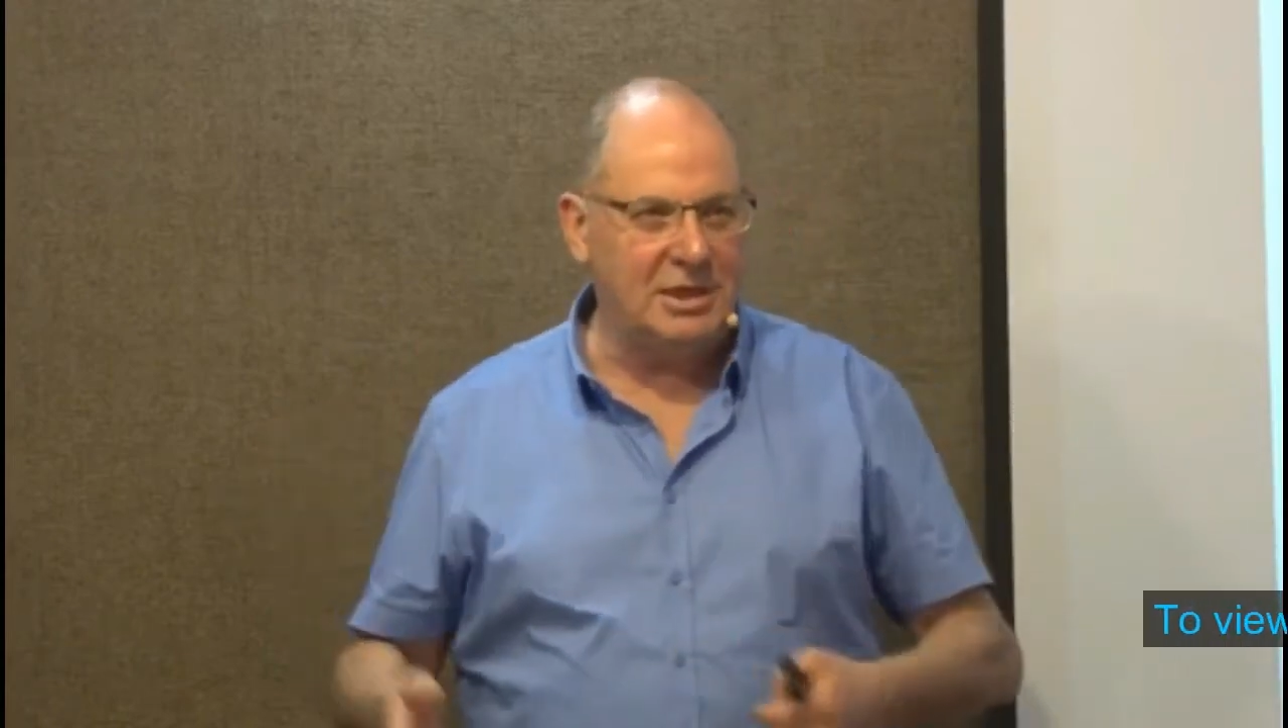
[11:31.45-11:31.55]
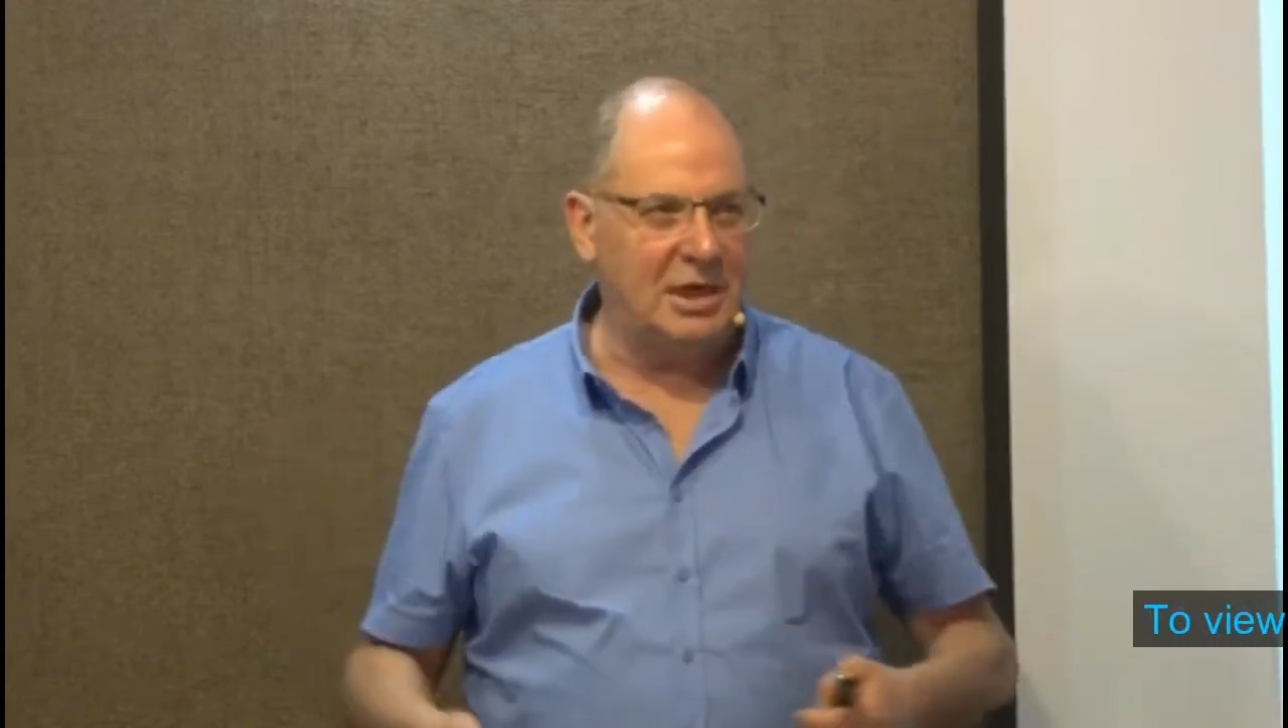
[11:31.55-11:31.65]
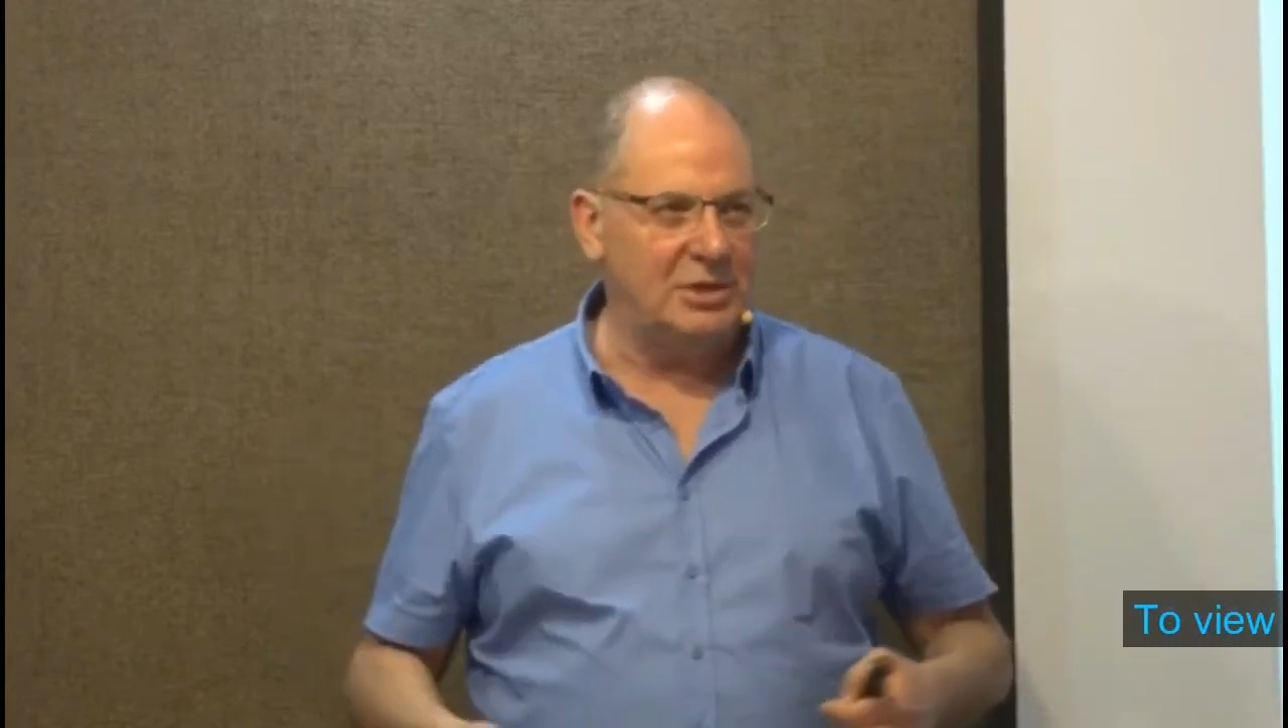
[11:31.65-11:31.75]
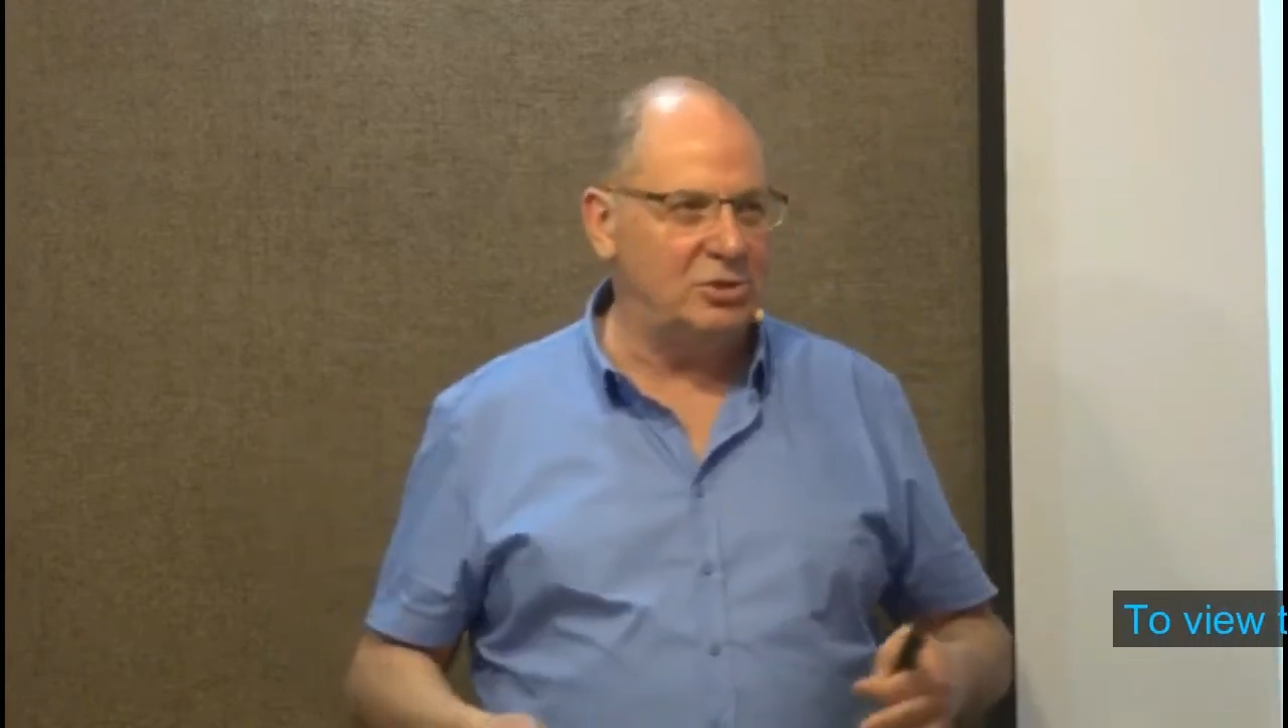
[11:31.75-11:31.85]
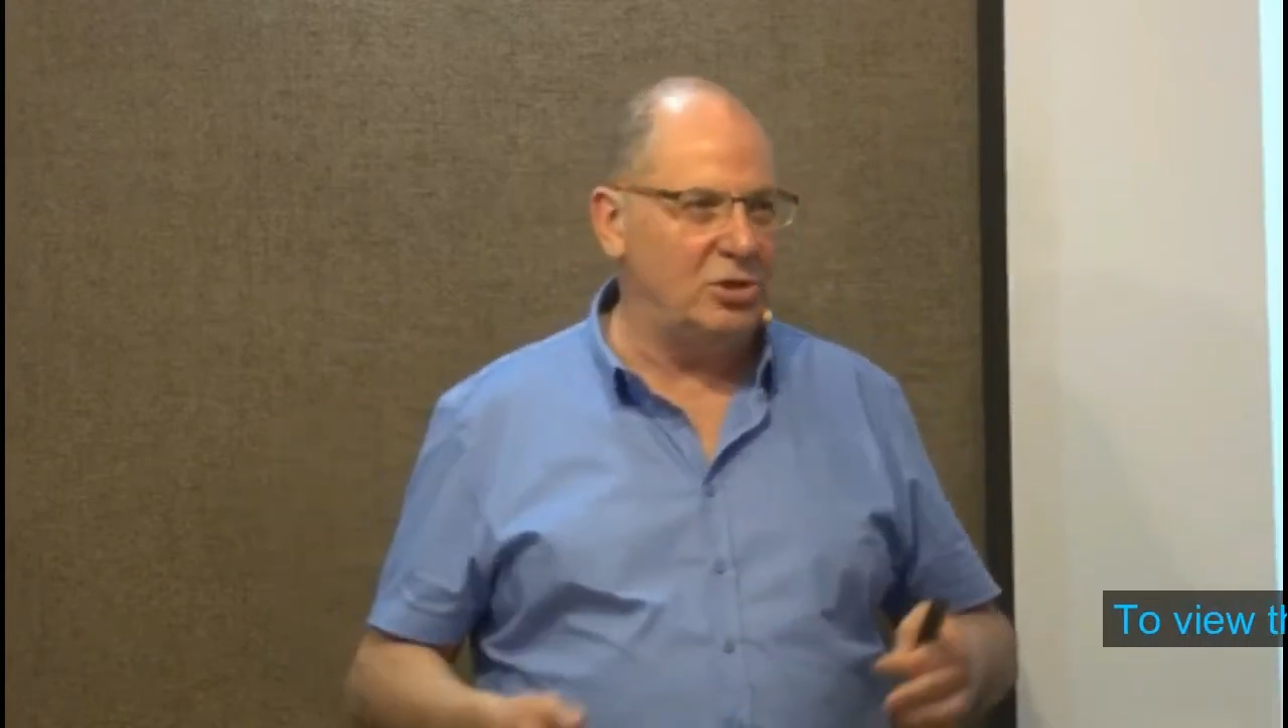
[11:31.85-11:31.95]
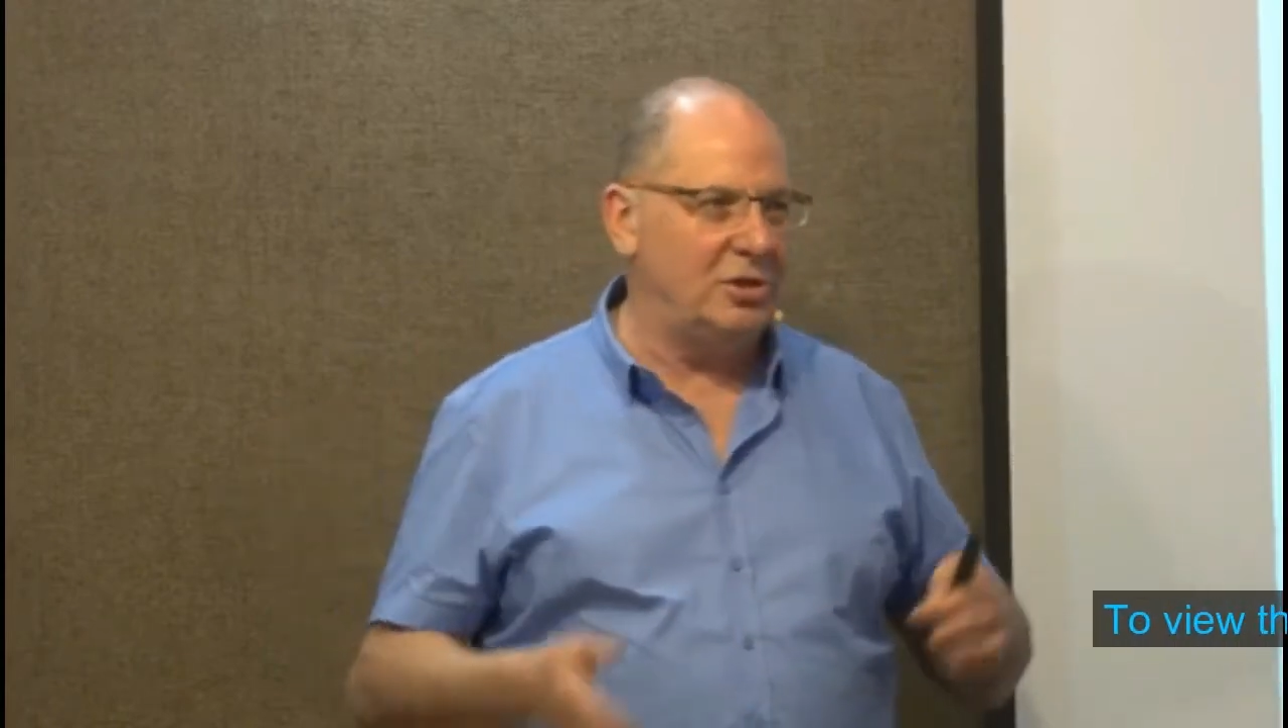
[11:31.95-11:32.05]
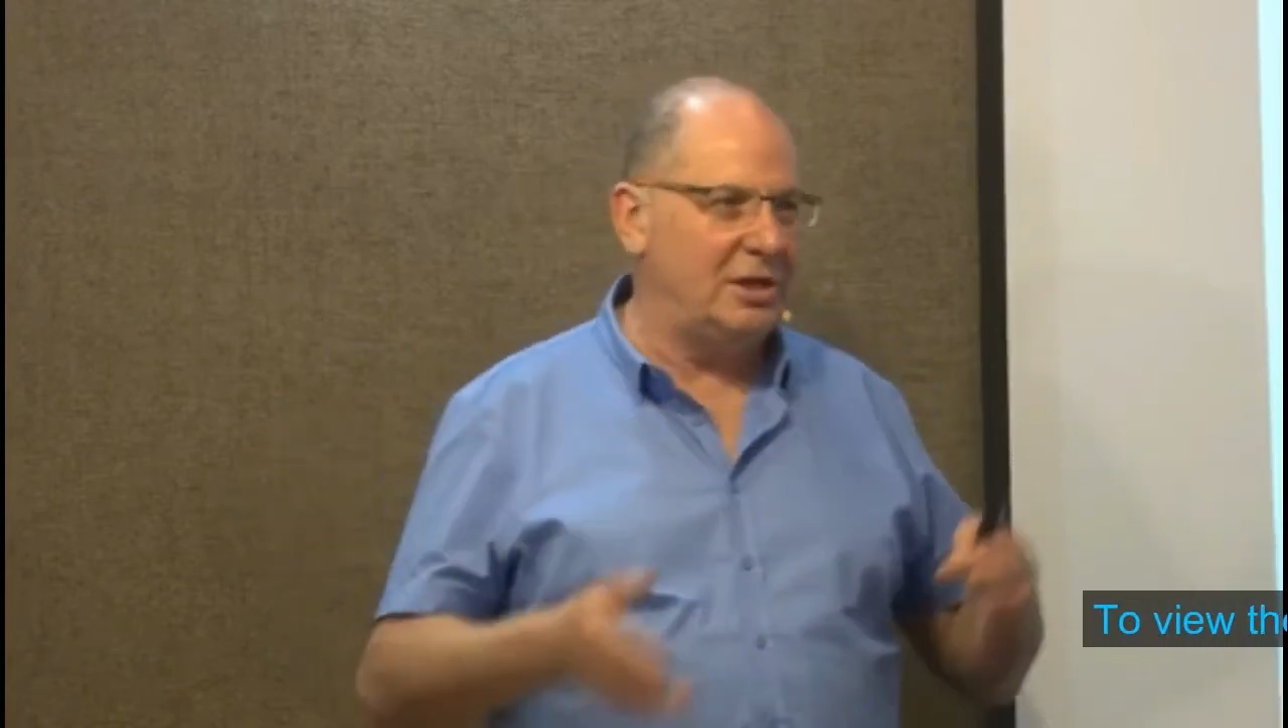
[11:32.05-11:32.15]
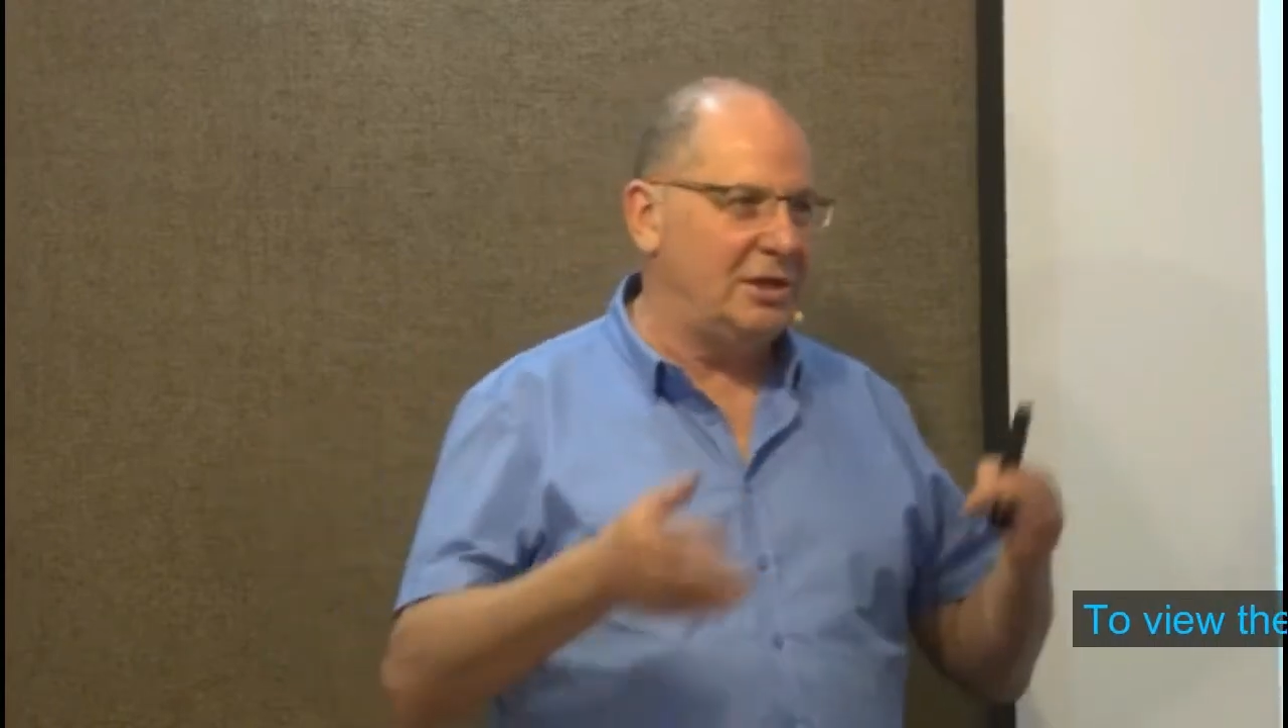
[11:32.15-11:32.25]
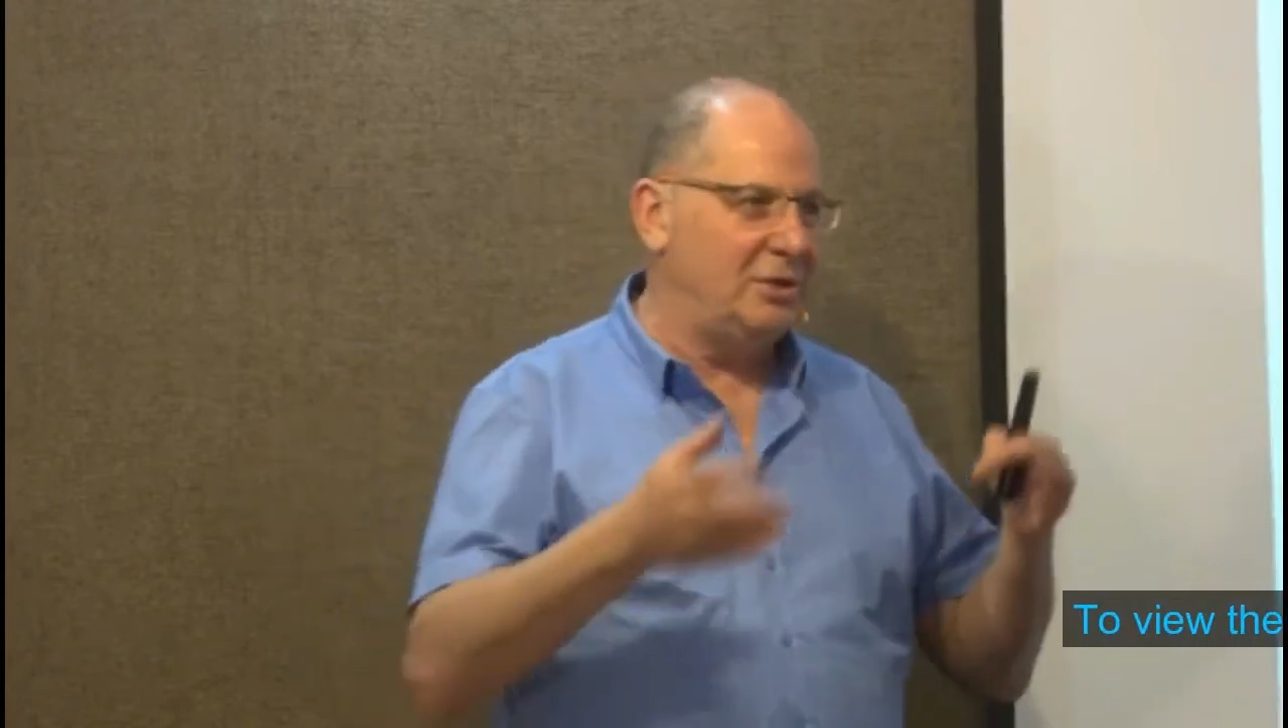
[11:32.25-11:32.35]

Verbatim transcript: and our journey